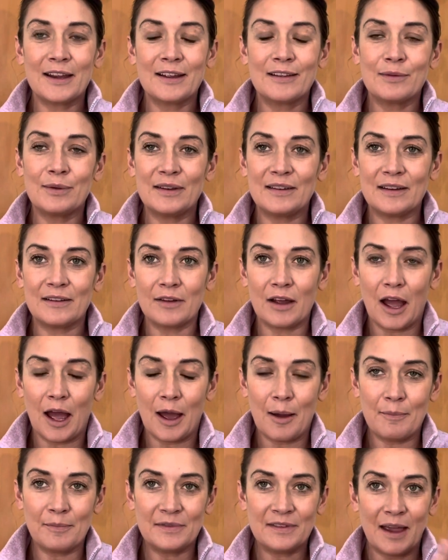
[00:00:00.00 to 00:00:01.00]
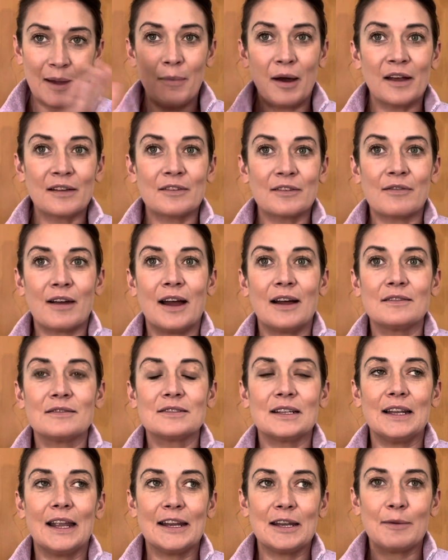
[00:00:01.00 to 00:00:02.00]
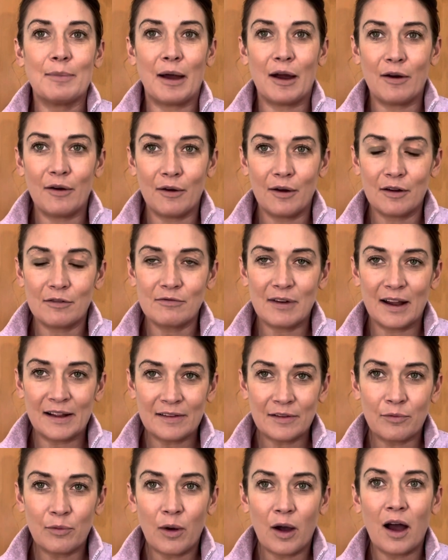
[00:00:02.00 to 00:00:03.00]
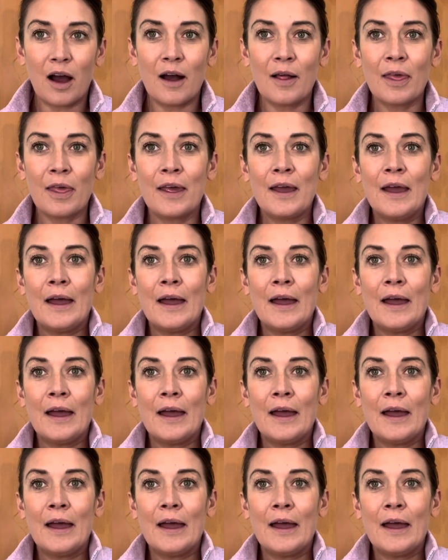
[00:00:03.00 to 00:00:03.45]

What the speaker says: because we did 10 miles around Ladybower Reservoir,